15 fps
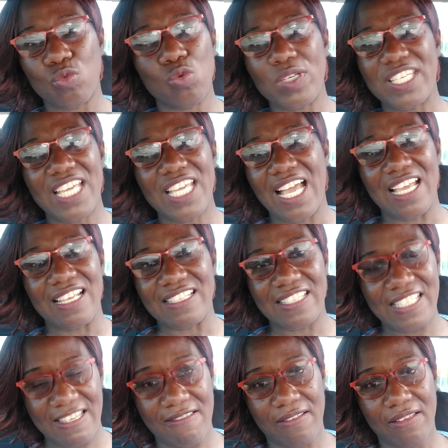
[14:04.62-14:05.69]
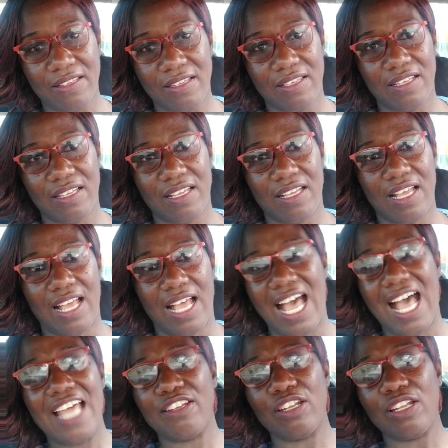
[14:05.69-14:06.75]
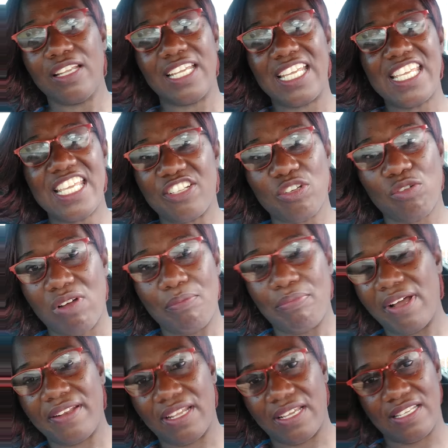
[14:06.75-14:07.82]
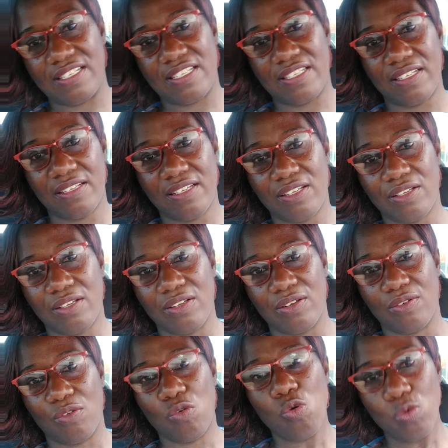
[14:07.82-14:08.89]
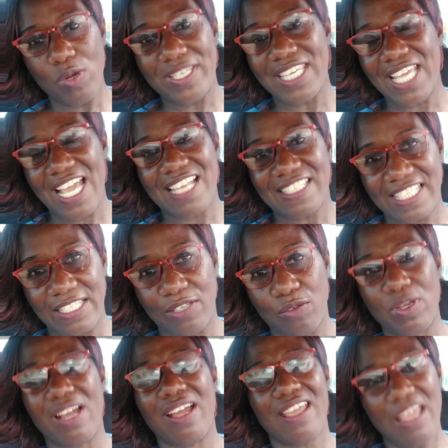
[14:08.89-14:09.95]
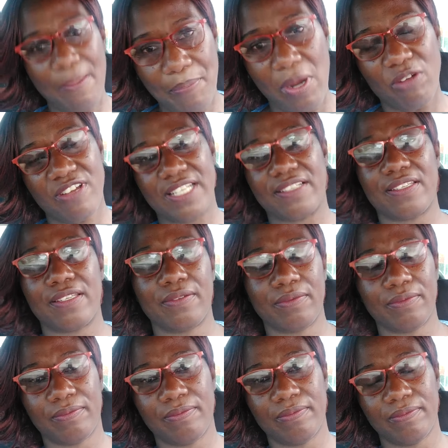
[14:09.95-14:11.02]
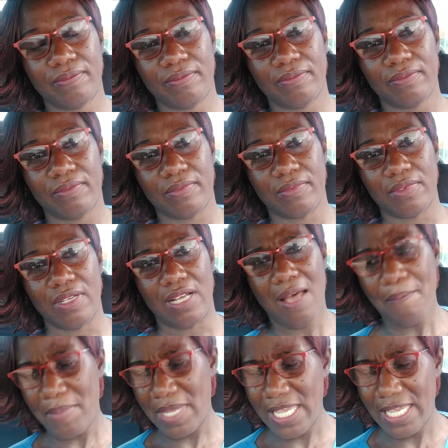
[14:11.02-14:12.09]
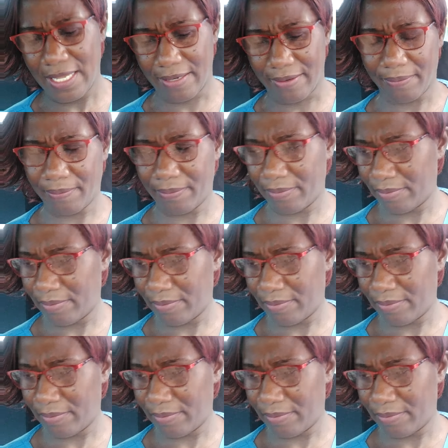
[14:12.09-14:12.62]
who we can't see. And hate our brothers who we can't see. We are hypocrite. I mean,